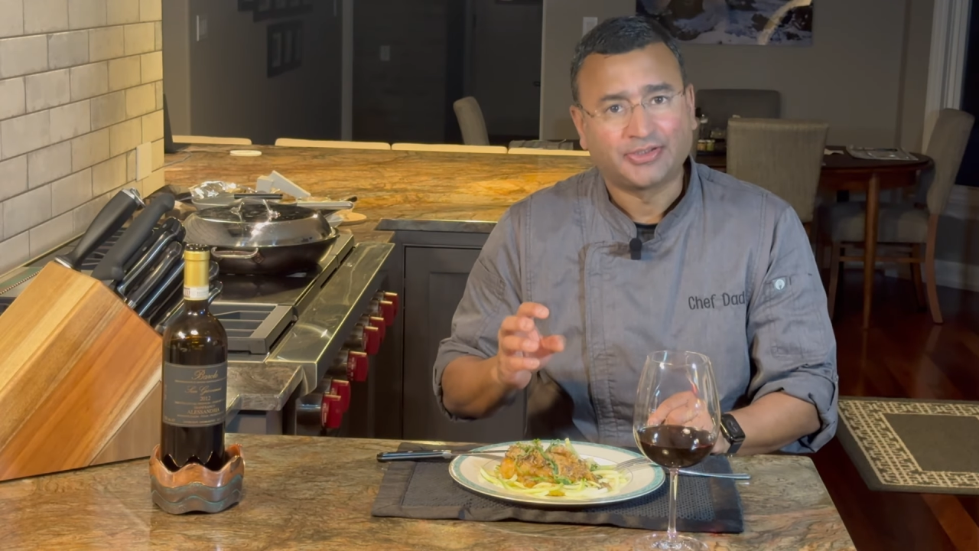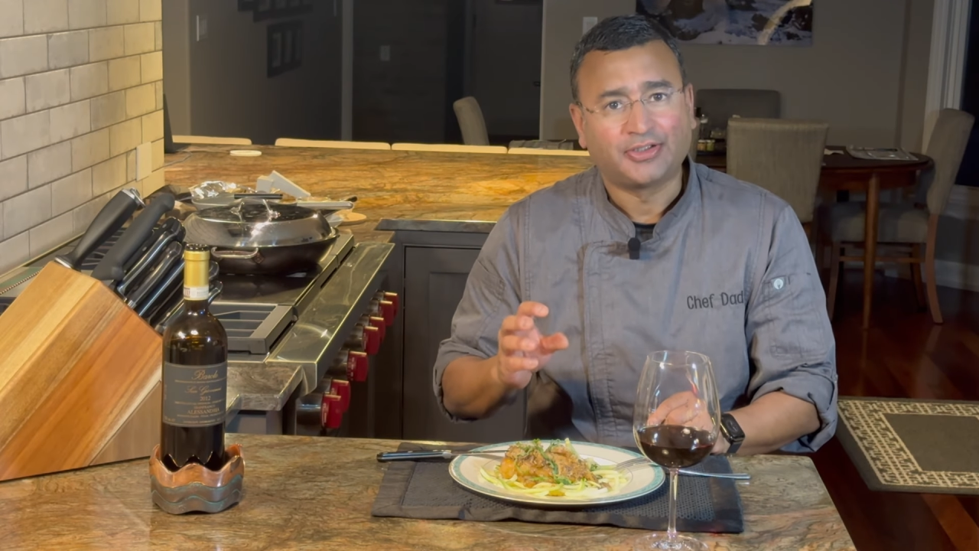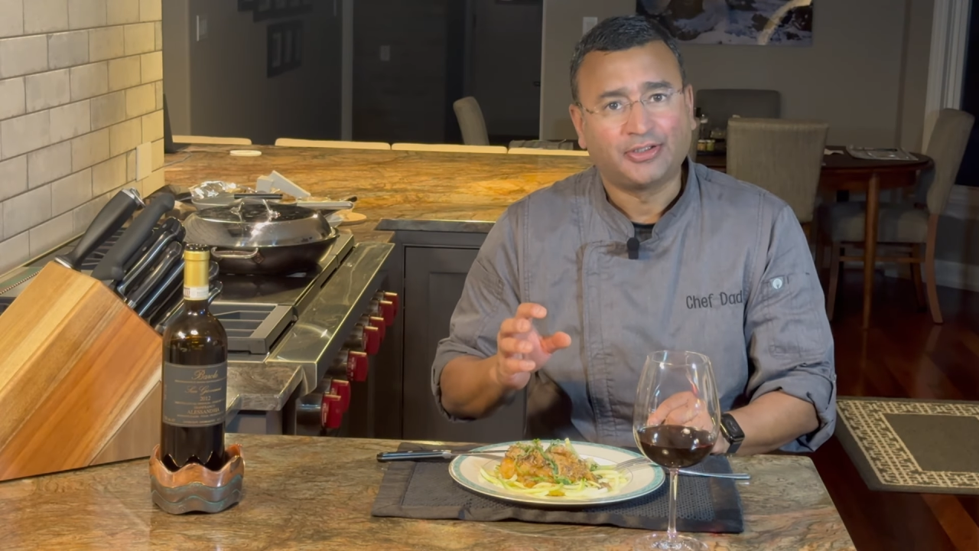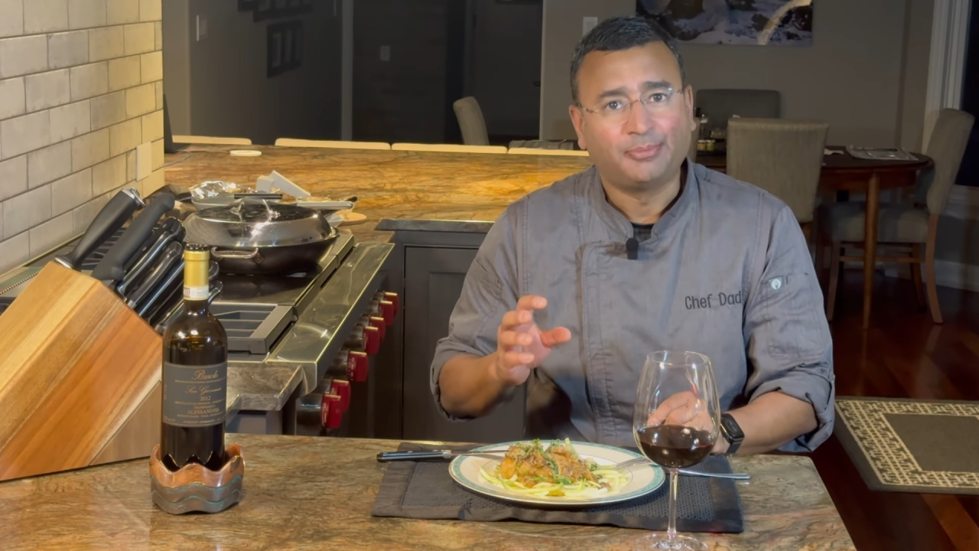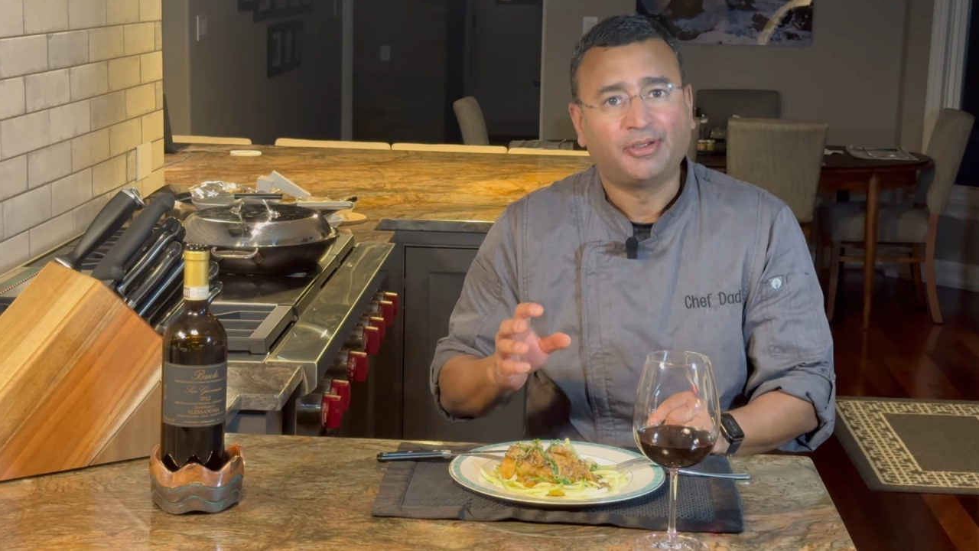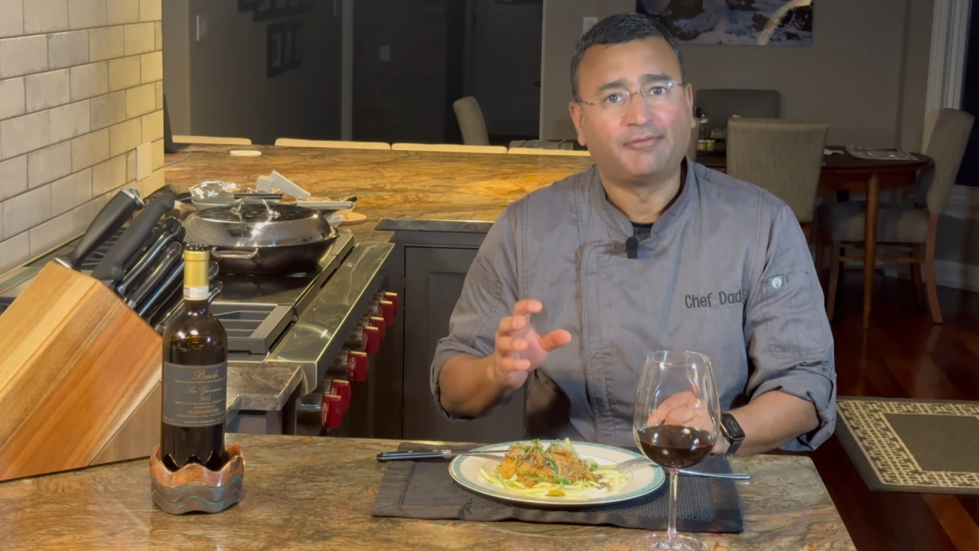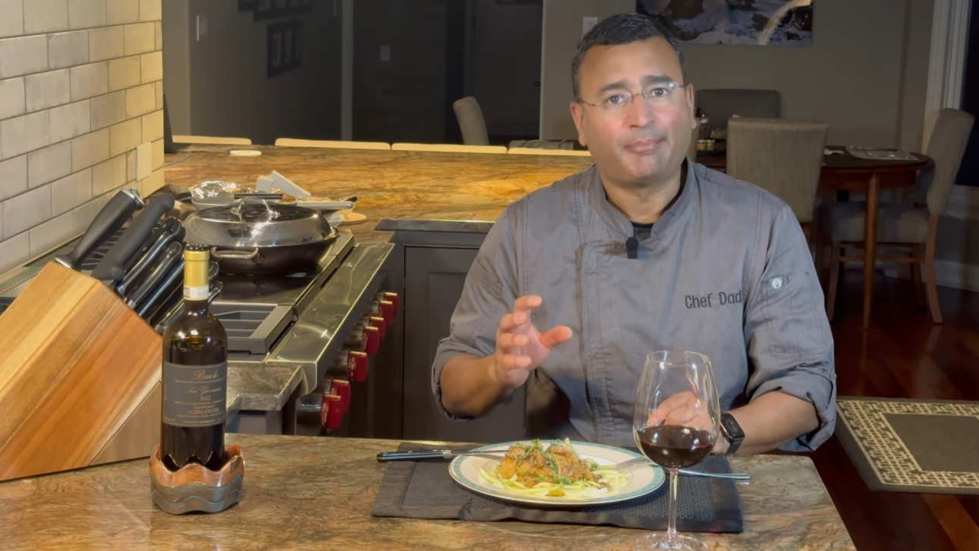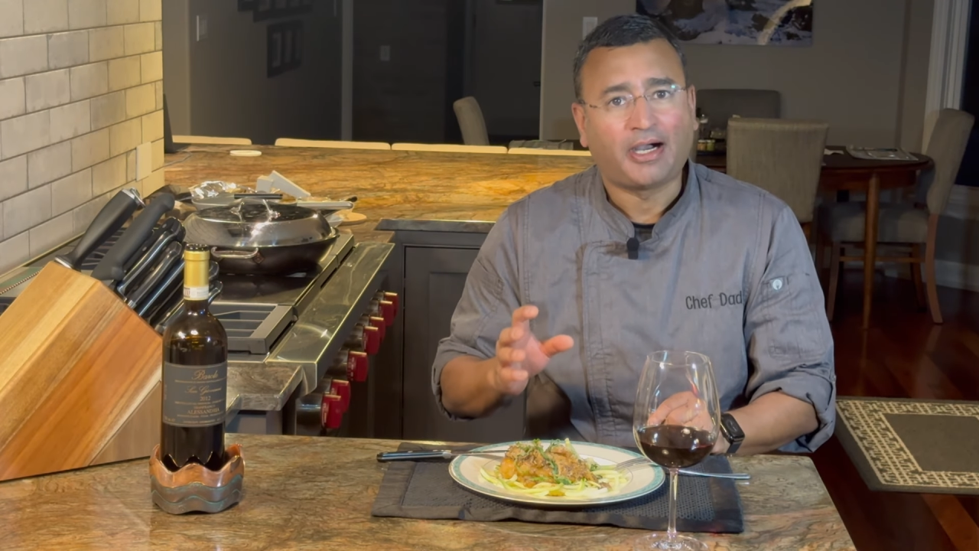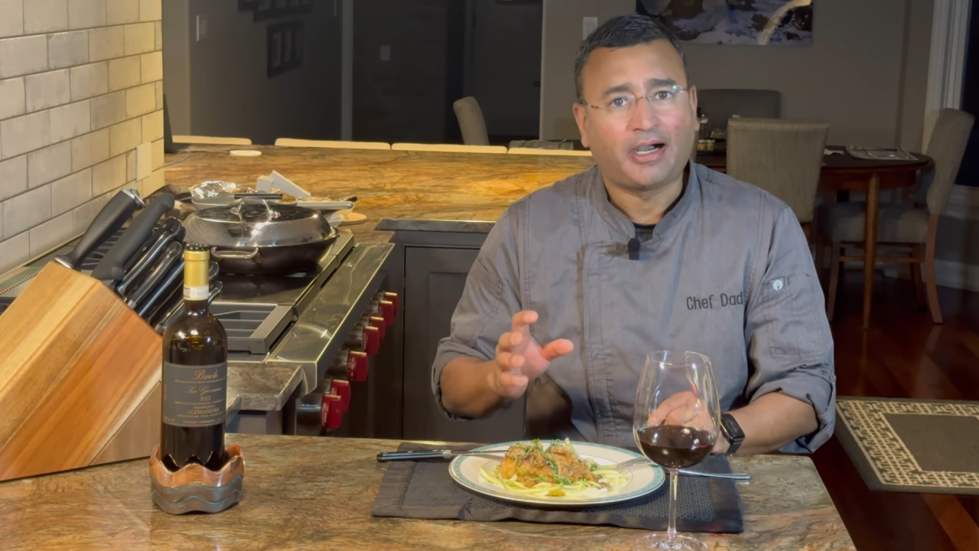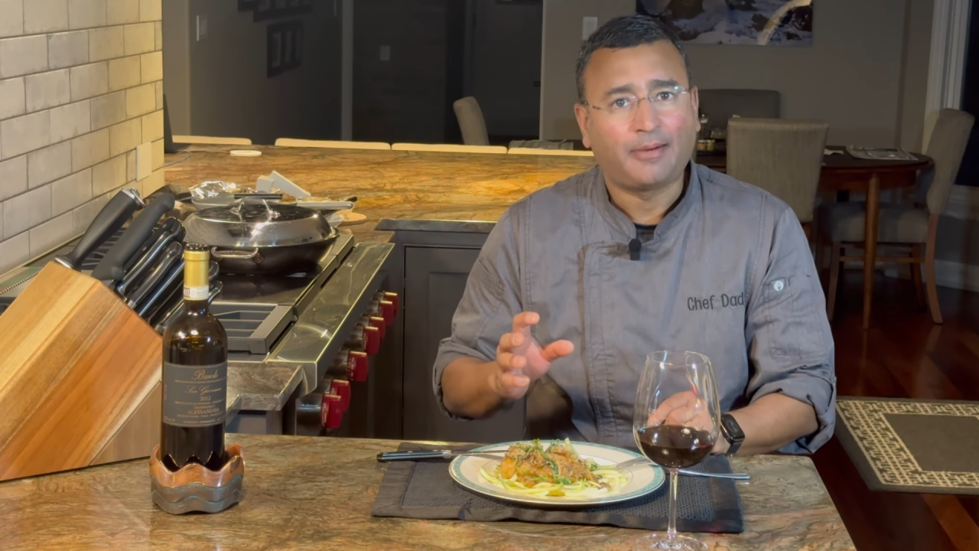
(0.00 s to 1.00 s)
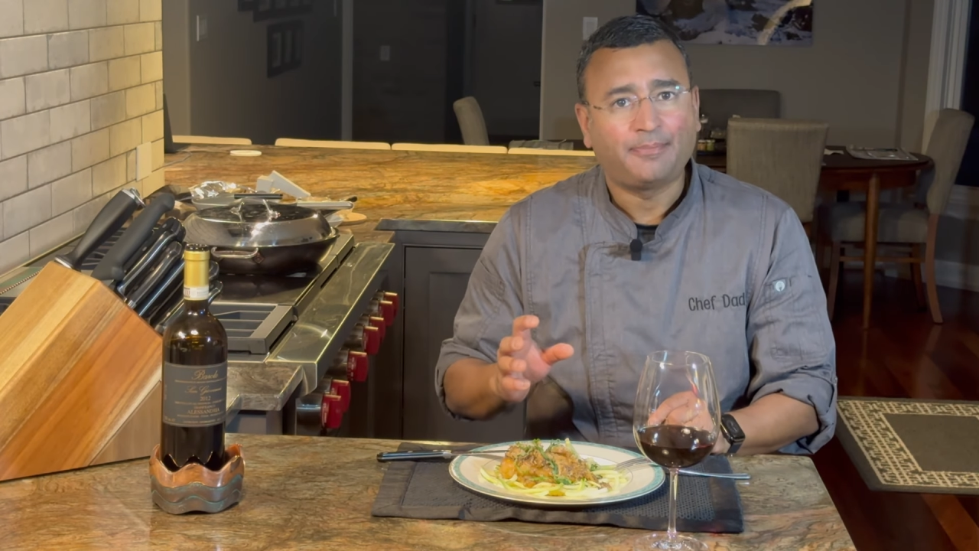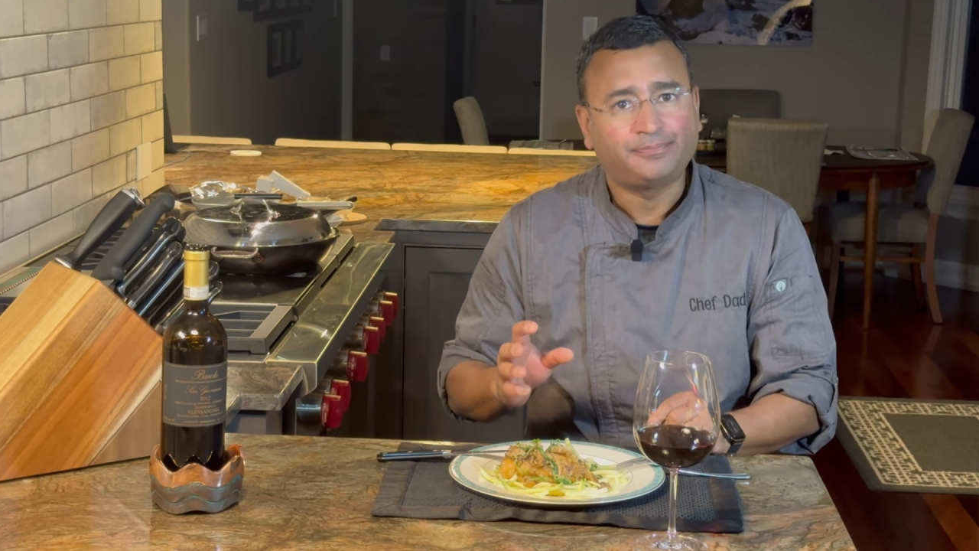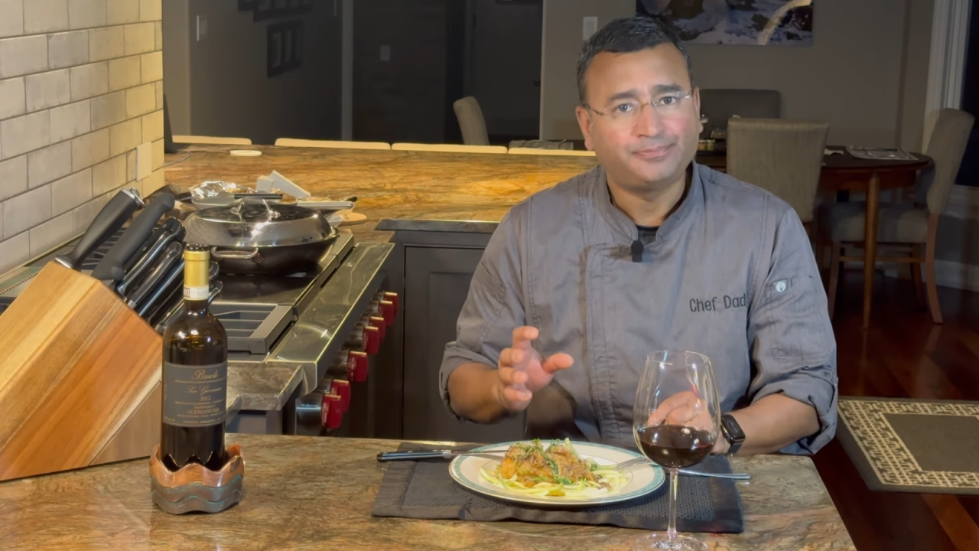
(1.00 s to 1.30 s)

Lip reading: a little bit of pop,